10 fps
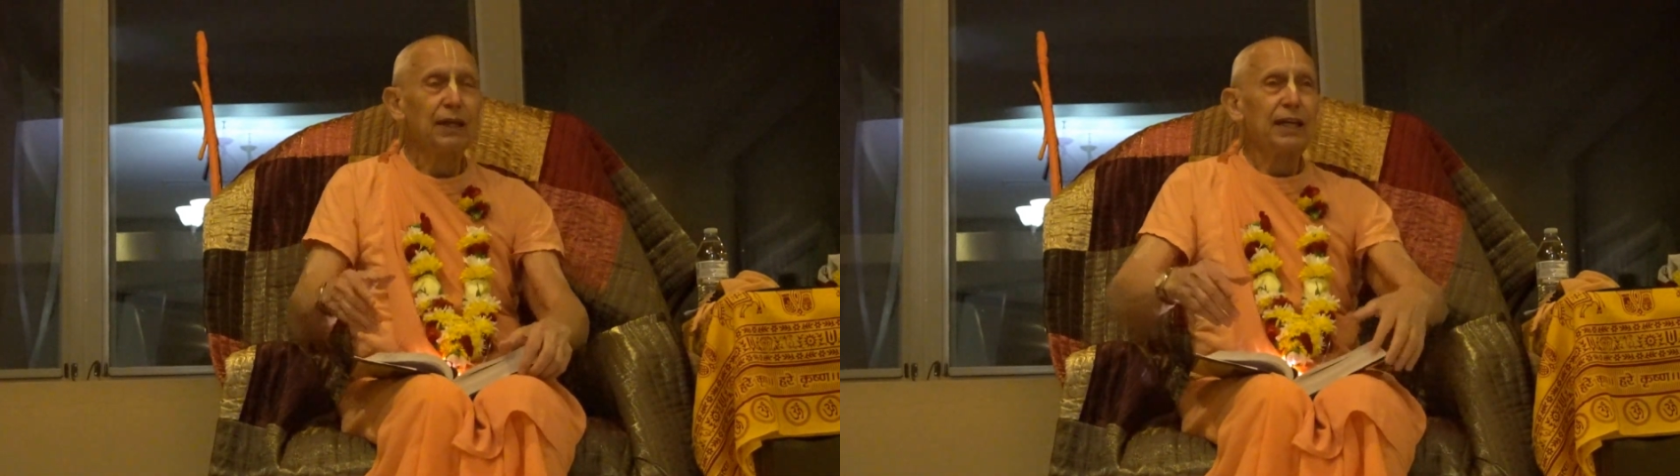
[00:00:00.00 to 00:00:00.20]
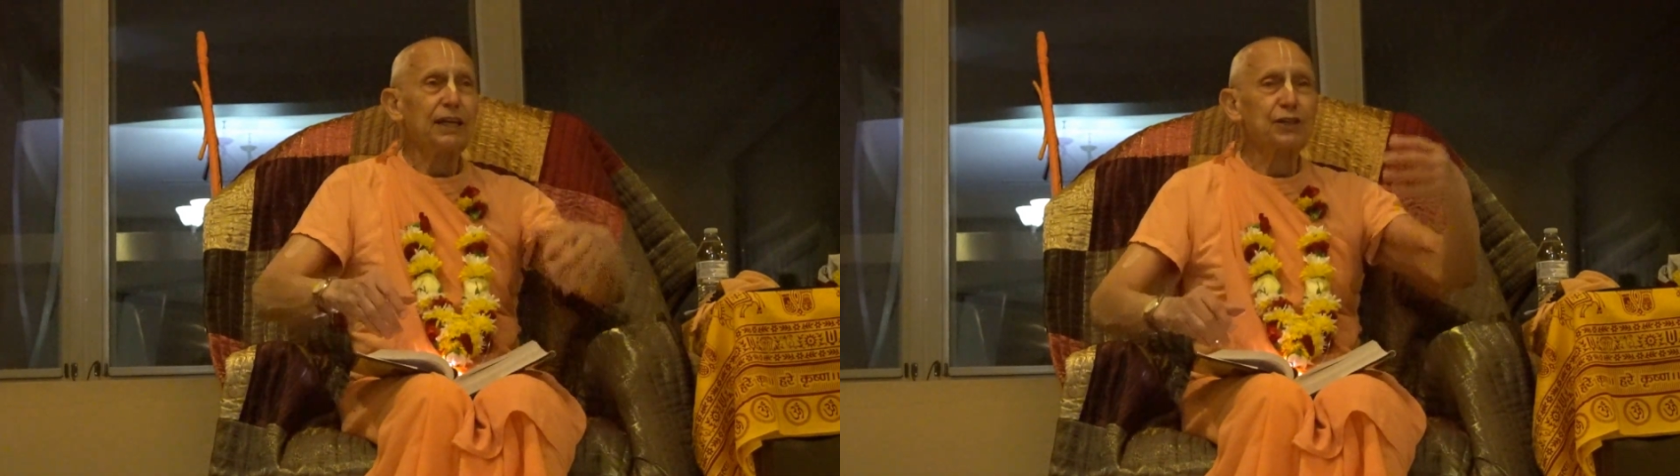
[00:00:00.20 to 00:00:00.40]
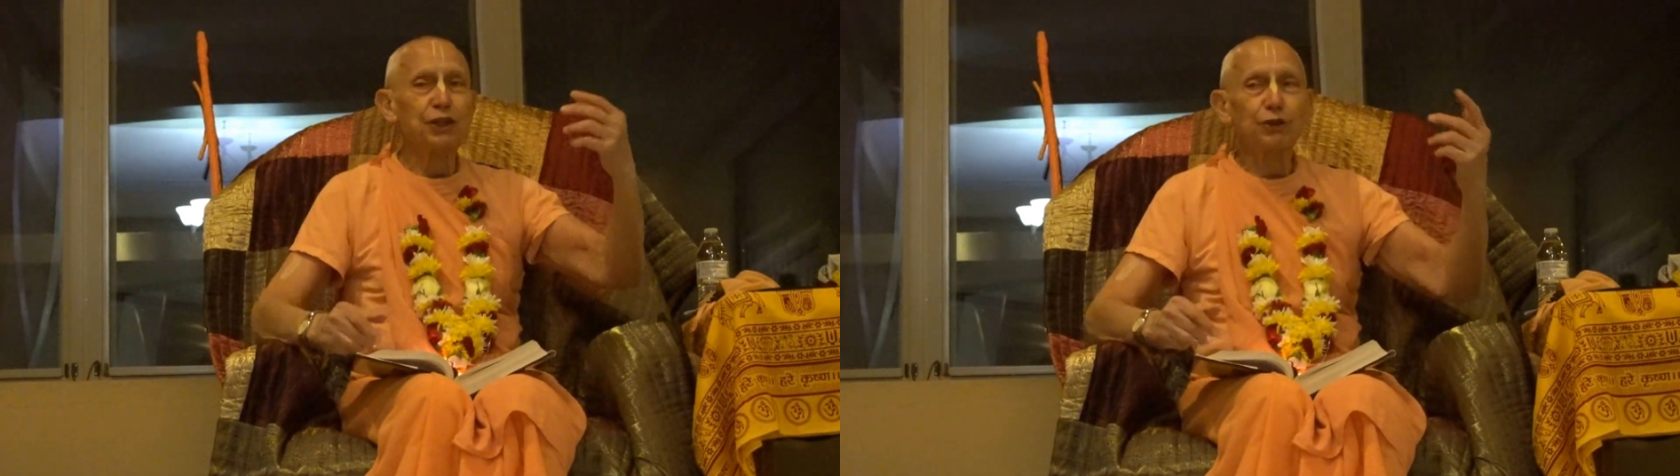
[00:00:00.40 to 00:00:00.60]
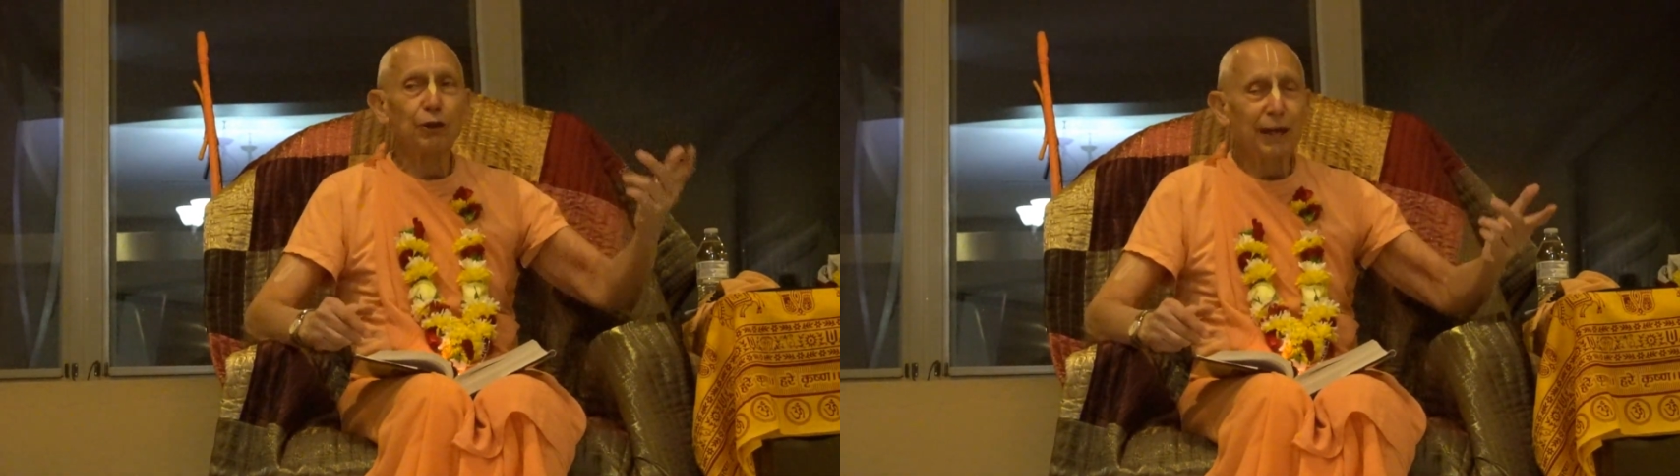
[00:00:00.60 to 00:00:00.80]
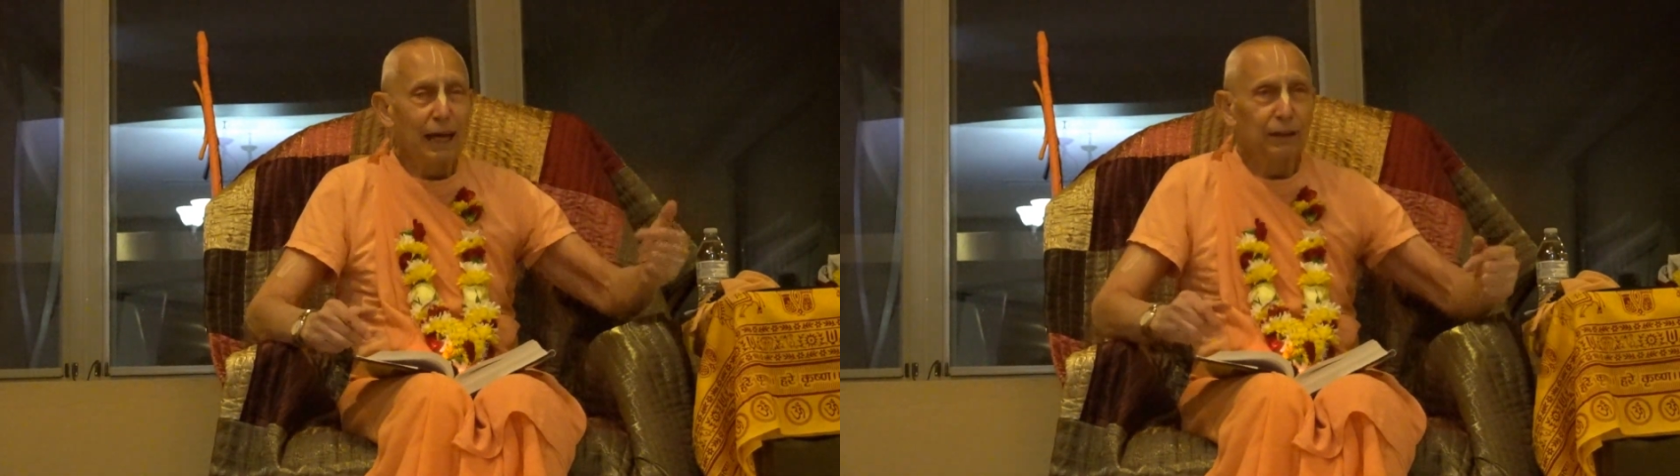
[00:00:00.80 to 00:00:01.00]
He is
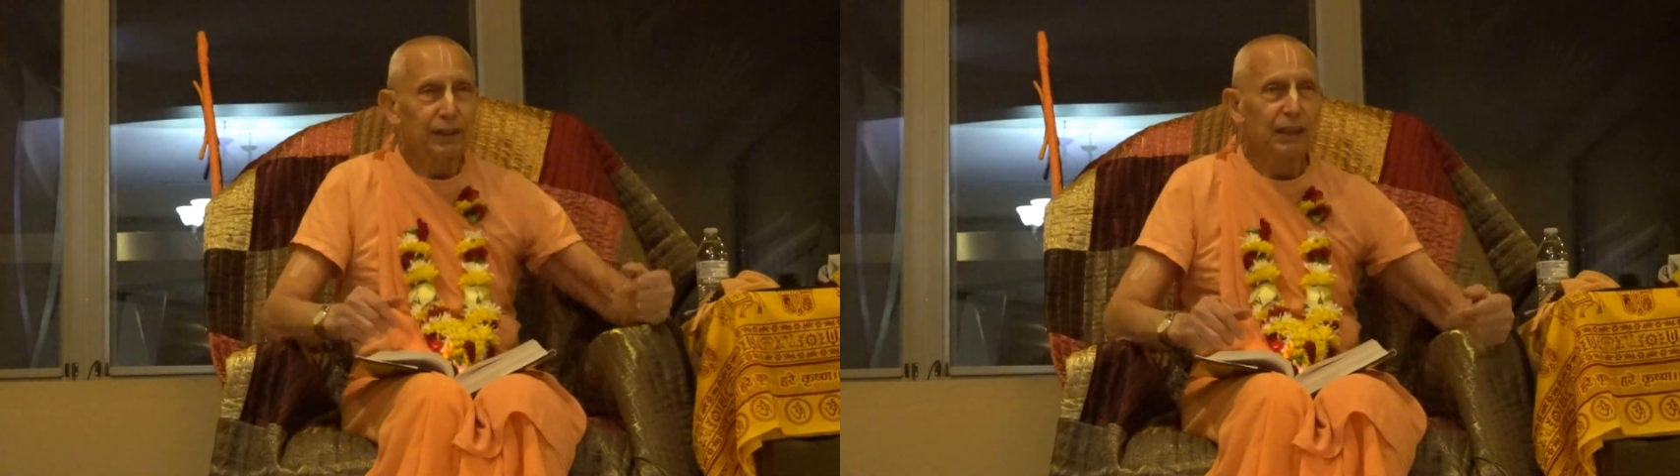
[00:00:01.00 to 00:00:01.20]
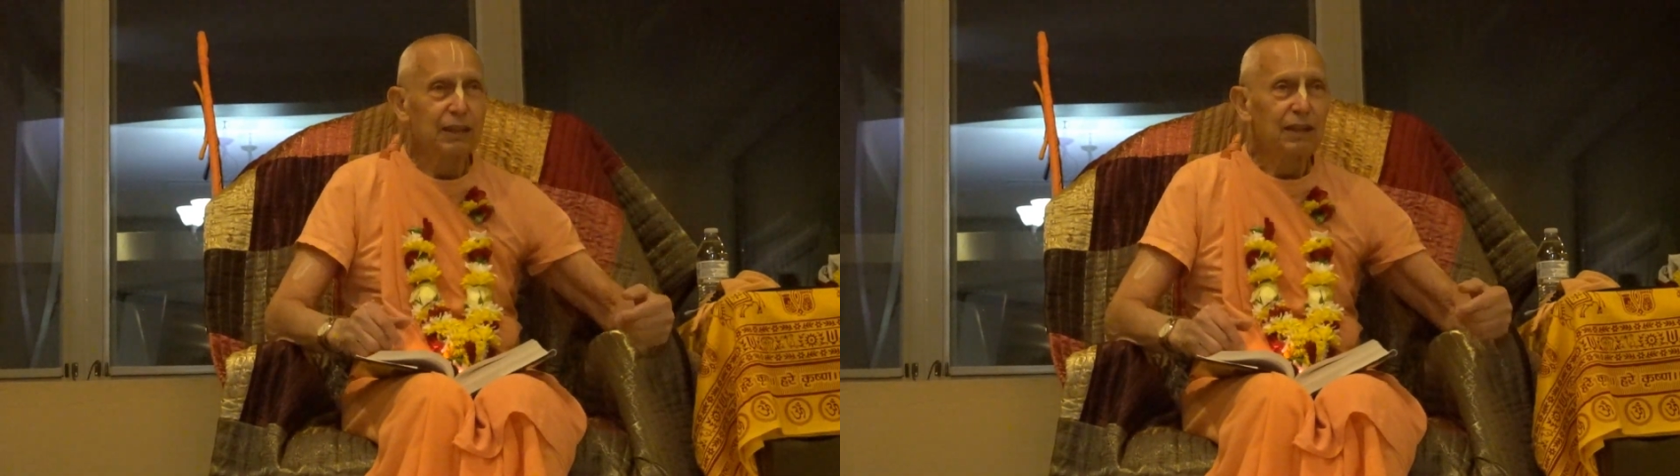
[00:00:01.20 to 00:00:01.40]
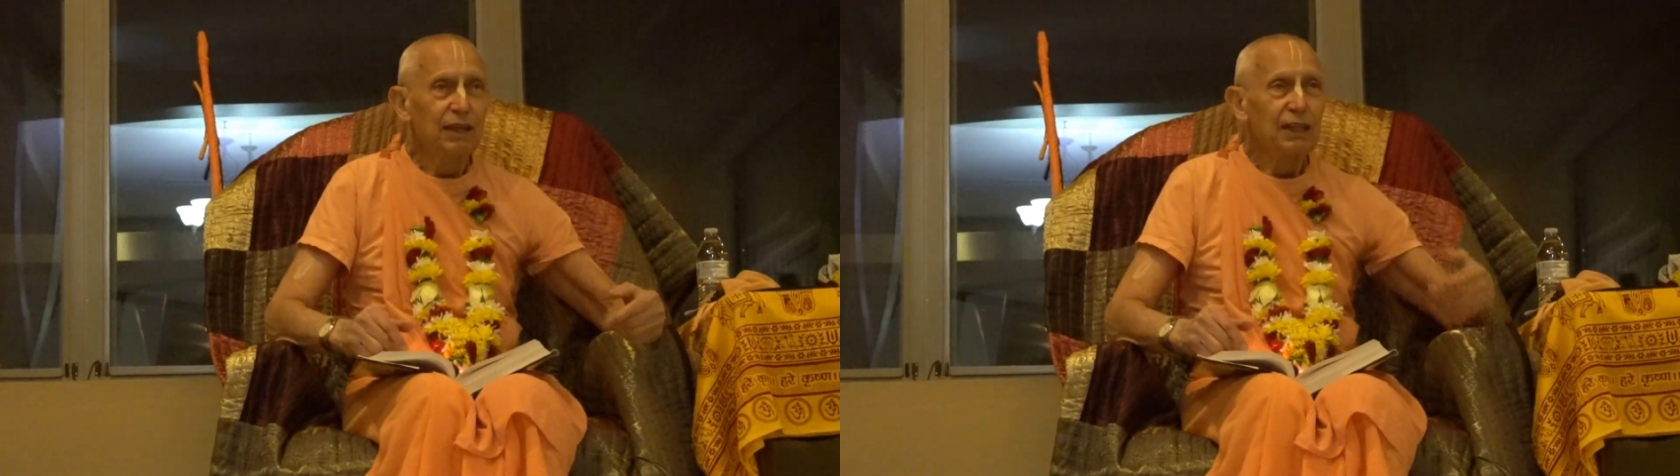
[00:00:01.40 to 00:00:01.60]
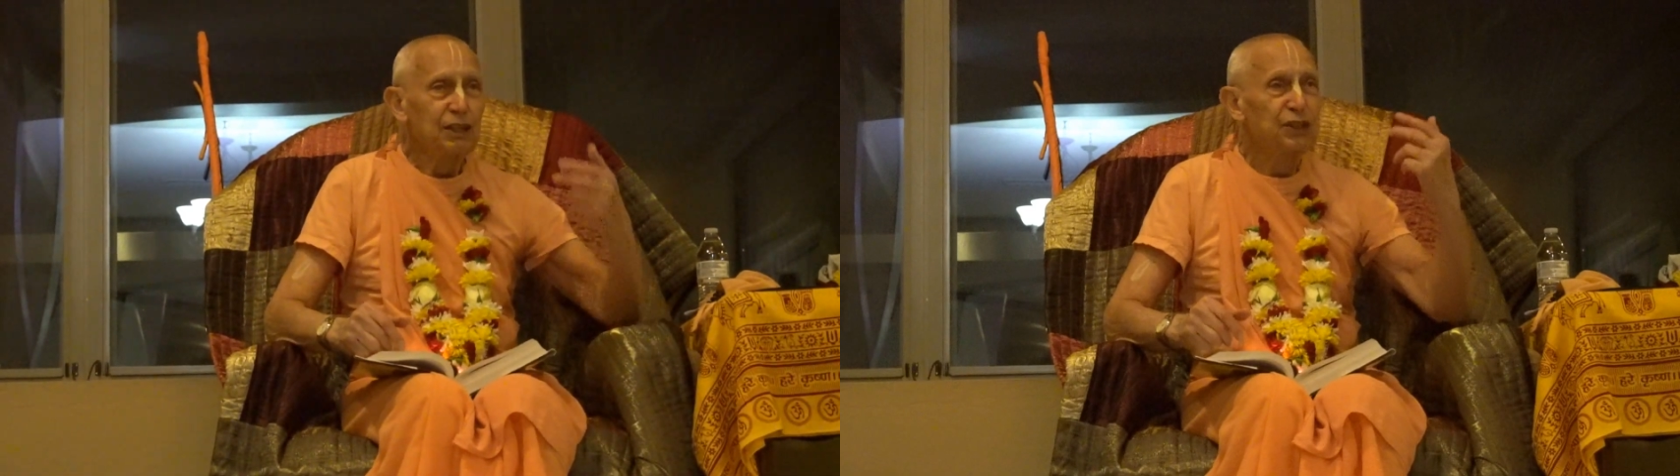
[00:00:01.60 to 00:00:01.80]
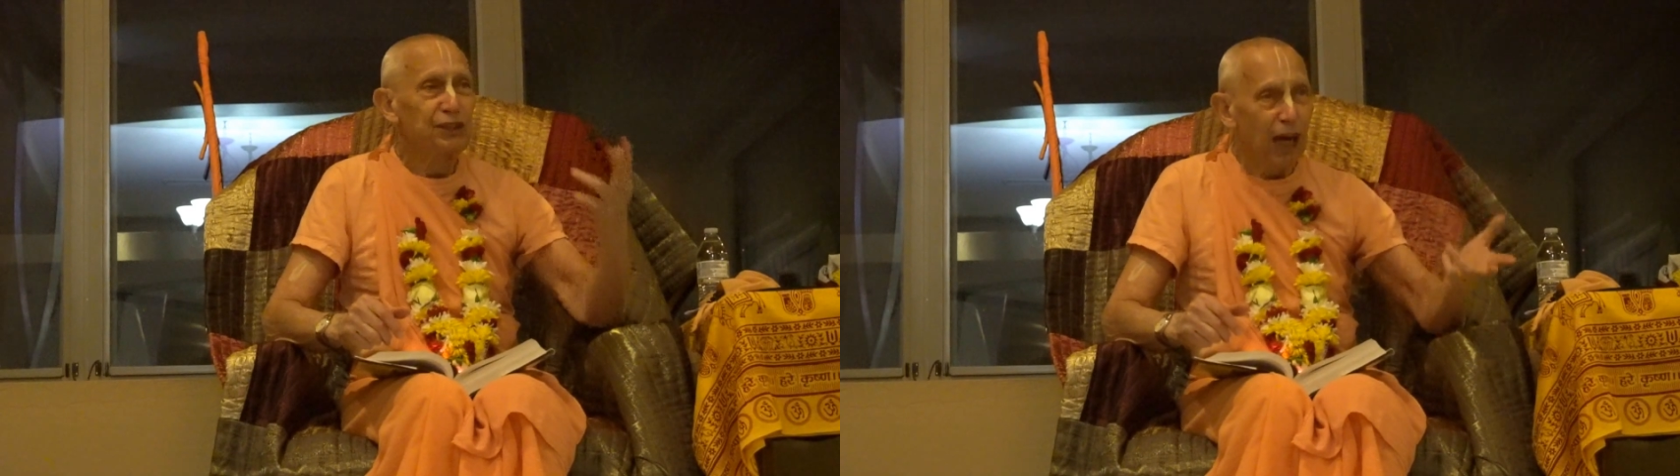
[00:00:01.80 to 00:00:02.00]
eternality. He
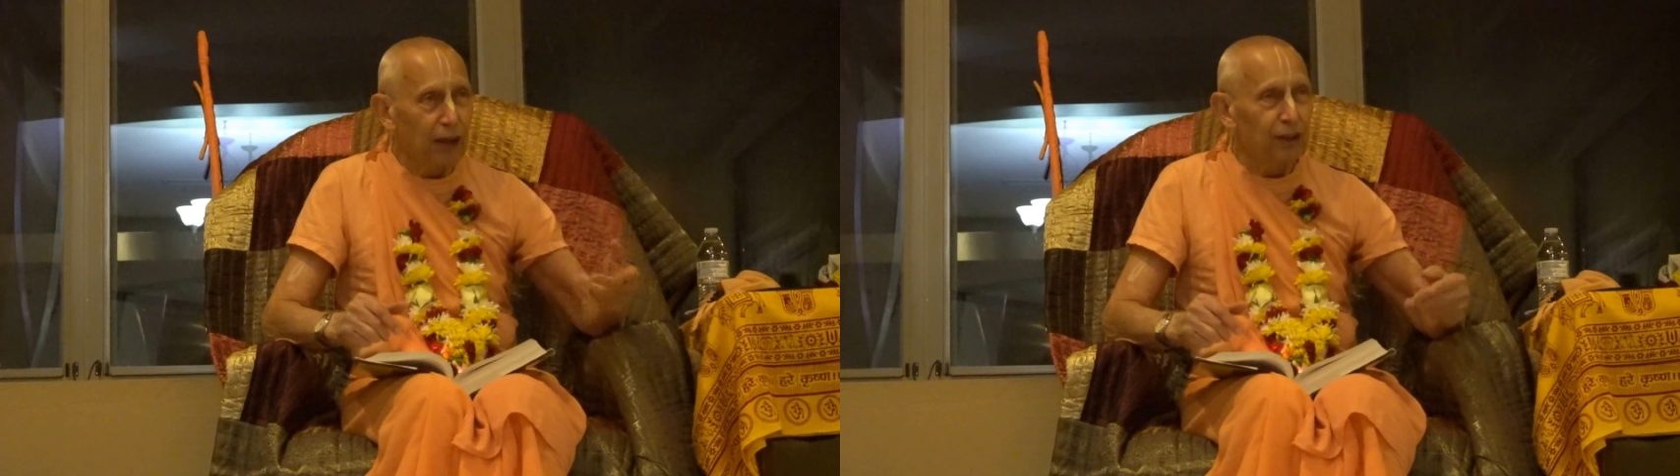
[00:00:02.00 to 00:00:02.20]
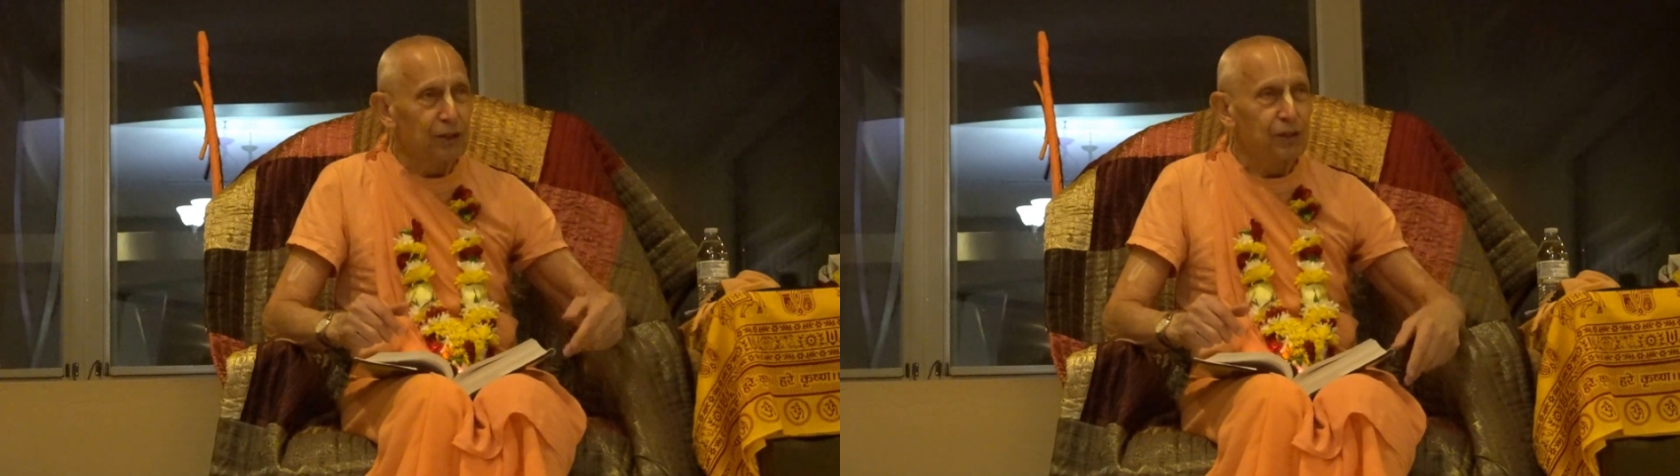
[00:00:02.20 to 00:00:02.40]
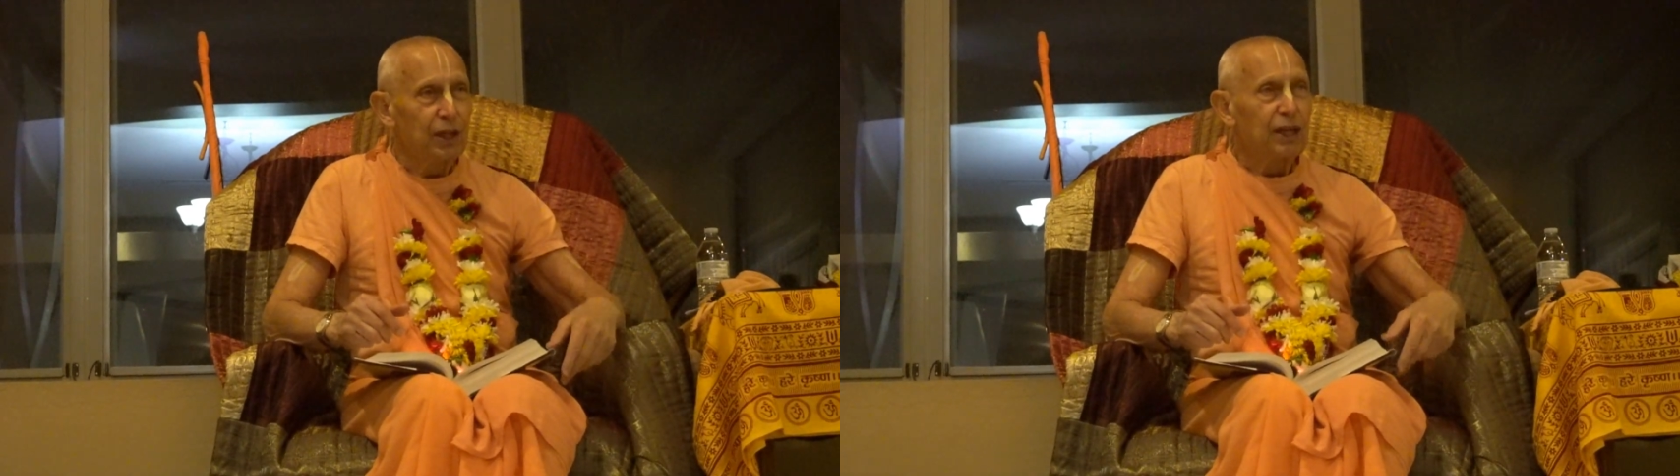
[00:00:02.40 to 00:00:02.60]
is knowledge.